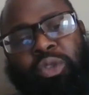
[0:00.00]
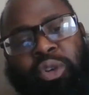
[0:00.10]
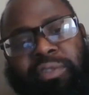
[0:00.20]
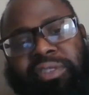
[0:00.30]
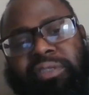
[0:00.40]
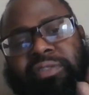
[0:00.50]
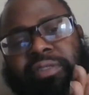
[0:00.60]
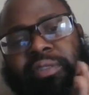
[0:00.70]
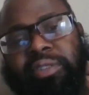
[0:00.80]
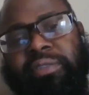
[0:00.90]
You know, if it's
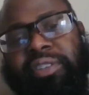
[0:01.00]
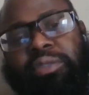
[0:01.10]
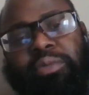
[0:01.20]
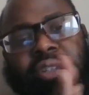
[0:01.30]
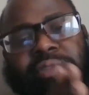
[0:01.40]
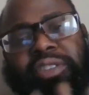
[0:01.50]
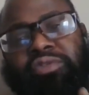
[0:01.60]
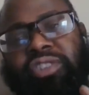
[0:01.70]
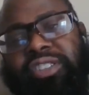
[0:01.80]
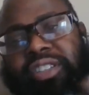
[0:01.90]
if it's if
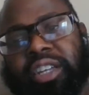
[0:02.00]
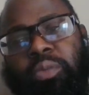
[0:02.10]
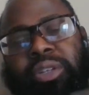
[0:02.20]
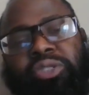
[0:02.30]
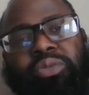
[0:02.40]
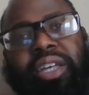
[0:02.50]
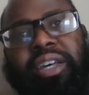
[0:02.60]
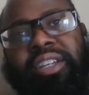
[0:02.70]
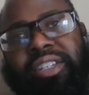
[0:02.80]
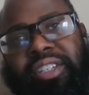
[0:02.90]
it's resonating with you
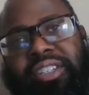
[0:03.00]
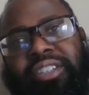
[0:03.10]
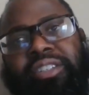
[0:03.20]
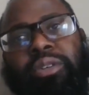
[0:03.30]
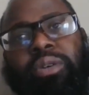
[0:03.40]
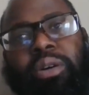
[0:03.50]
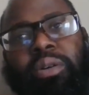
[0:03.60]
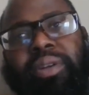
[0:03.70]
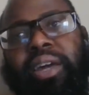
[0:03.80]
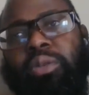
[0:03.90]
that, you know,
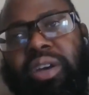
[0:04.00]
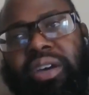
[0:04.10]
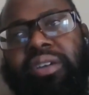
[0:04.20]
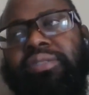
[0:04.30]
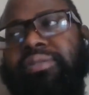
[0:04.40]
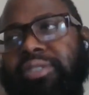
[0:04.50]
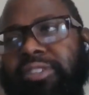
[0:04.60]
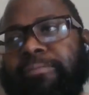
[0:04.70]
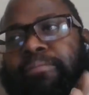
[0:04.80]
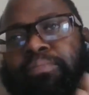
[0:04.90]
oh like okay,
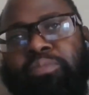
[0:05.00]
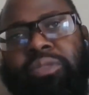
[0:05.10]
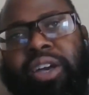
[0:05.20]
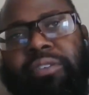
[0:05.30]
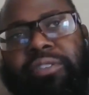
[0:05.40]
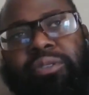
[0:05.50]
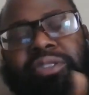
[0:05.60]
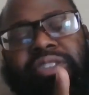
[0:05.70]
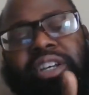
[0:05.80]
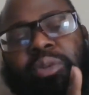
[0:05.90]
I feel
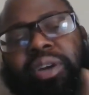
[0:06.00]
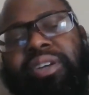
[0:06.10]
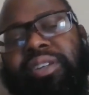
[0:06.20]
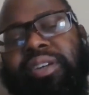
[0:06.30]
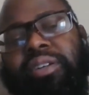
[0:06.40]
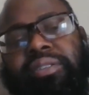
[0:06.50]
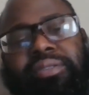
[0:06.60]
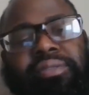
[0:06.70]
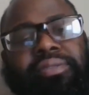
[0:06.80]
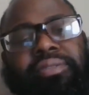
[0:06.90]
the same way he
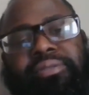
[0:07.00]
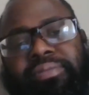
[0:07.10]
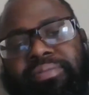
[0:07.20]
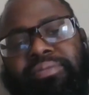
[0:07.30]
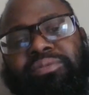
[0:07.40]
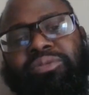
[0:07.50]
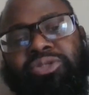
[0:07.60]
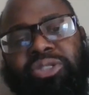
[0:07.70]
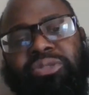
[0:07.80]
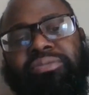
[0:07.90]
does.
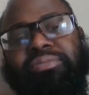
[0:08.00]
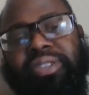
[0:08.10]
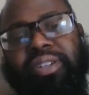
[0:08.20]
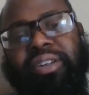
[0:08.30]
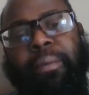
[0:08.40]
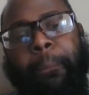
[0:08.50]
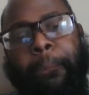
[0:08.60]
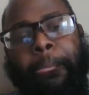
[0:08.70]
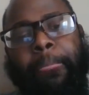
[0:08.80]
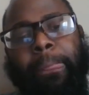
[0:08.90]
You know.
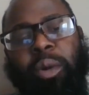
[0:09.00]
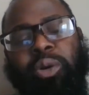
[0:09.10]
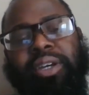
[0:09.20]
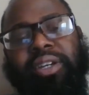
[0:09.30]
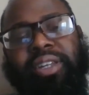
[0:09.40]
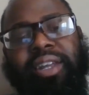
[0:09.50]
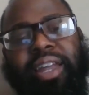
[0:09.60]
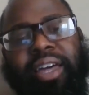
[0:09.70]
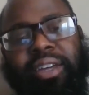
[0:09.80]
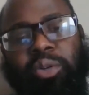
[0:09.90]
Go ahead hit
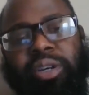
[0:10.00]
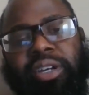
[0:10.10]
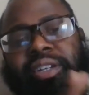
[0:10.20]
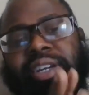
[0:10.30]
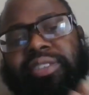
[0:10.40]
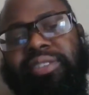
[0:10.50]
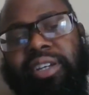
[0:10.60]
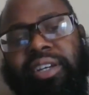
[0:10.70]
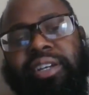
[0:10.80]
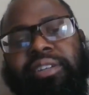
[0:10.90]
that like, go ahead hit that
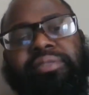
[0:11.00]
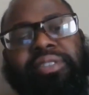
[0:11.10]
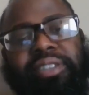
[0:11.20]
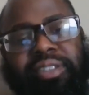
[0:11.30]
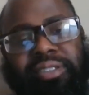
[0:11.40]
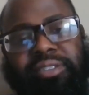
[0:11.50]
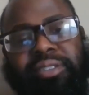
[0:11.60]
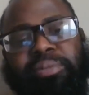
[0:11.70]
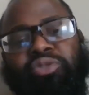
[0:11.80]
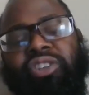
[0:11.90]
share,
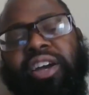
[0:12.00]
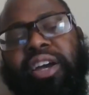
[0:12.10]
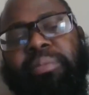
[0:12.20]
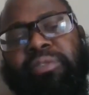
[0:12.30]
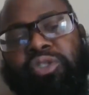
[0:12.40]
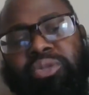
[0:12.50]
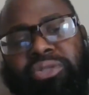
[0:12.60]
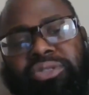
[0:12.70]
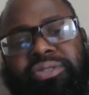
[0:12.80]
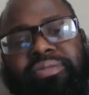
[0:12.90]
subscribe of
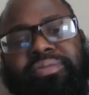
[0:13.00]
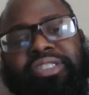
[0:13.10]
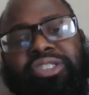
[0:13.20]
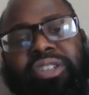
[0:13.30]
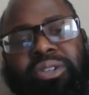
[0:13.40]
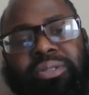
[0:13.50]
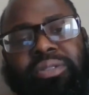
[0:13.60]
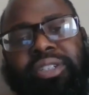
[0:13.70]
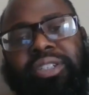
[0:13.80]
course, you know